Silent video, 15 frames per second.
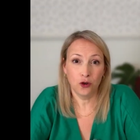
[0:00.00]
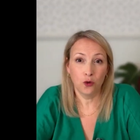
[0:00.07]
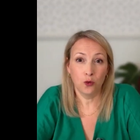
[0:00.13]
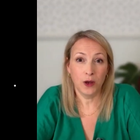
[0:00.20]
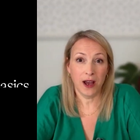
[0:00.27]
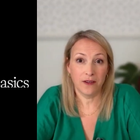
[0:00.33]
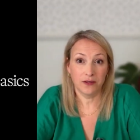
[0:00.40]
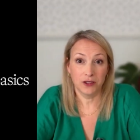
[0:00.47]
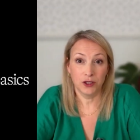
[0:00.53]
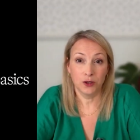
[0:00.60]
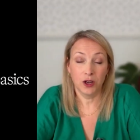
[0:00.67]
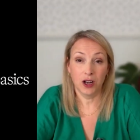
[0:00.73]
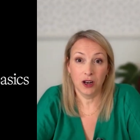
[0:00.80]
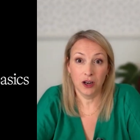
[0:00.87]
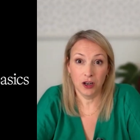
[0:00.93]
all, we have
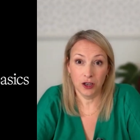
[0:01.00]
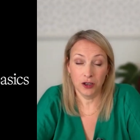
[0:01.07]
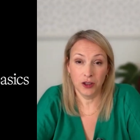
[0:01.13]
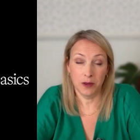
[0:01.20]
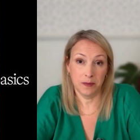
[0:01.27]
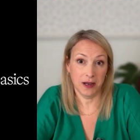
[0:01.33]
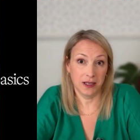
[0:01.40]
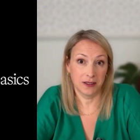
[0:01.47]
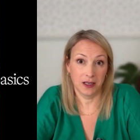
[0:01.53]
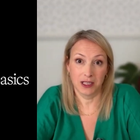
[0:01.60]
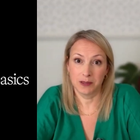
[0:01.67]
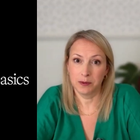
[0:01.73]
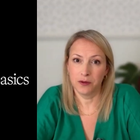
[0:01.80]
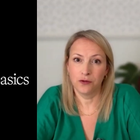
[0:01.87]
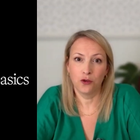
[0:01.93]
to learn the
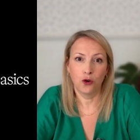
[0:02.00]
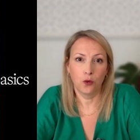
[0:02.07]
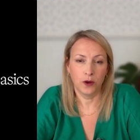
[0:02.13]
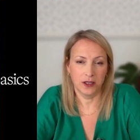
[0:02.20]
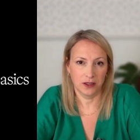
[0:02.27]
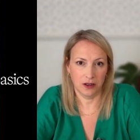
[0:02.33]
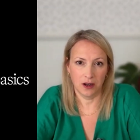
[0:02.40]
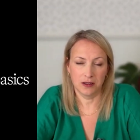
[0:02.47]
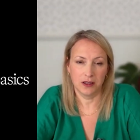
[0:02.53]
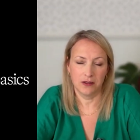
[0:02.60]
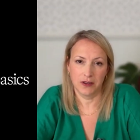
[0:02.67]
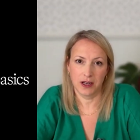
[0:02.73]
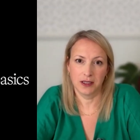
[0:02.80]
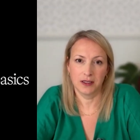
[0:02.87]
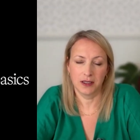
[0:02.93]
basics before we start
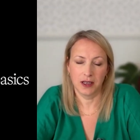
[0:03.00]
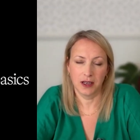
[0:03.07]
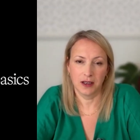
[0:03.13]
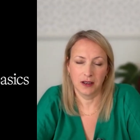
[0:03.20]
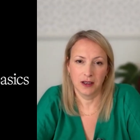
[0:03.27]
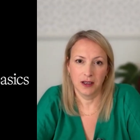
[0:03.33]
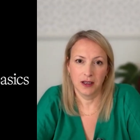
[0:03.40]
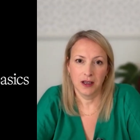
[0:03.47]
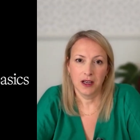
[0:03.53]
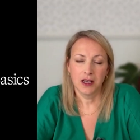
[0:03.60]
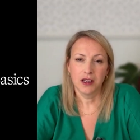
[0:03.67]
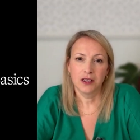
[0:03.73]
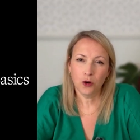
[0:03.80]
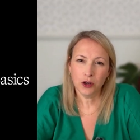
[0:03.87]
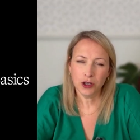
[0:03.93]
investing.
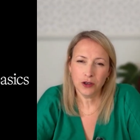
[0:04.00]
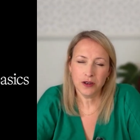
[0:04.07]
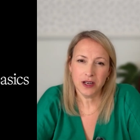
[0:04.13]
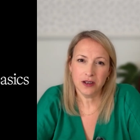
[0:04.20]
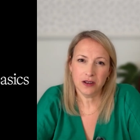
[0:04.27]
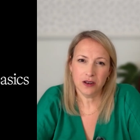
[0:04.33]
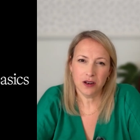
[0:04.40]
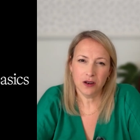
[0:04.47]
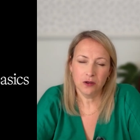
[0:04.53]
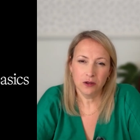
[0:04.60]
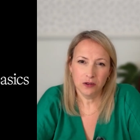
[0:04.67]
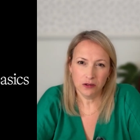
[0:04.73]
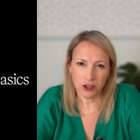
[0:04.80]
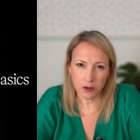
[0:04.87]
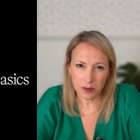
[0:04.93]
What you need to know
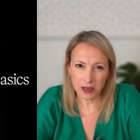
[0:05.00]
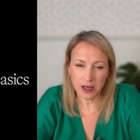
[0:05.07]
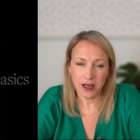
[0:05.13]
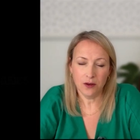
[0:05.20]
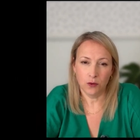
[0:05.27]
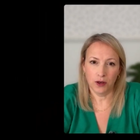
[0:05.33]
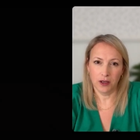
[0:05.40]
to begin